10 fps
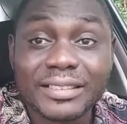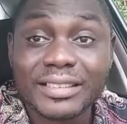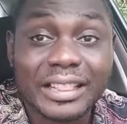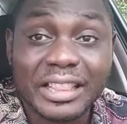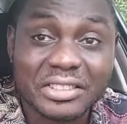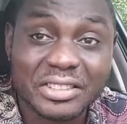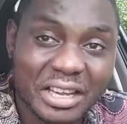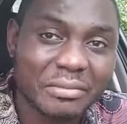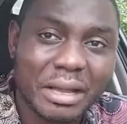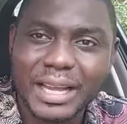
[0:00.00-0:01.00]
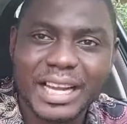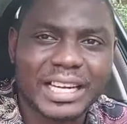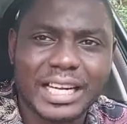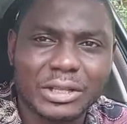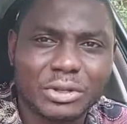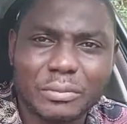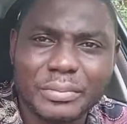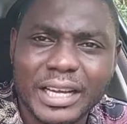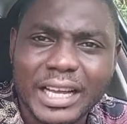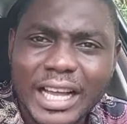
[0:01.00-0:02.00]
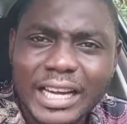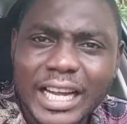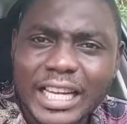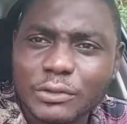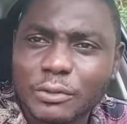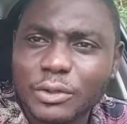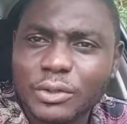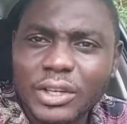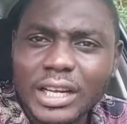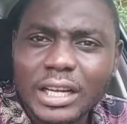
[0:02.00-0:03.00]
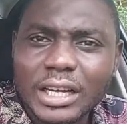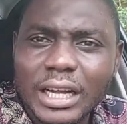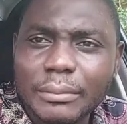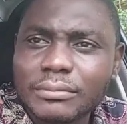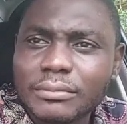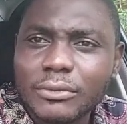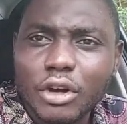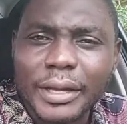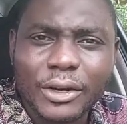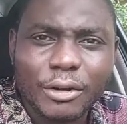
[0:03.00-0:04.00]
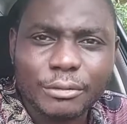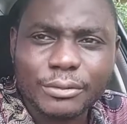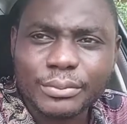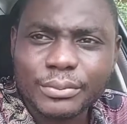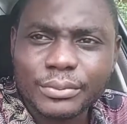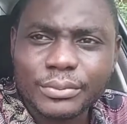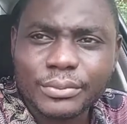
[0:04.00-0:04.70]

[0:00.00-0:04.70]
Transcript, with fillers: That's nothing. nothing. So, i can back drop here. Now, catch your phone. I'm over and off.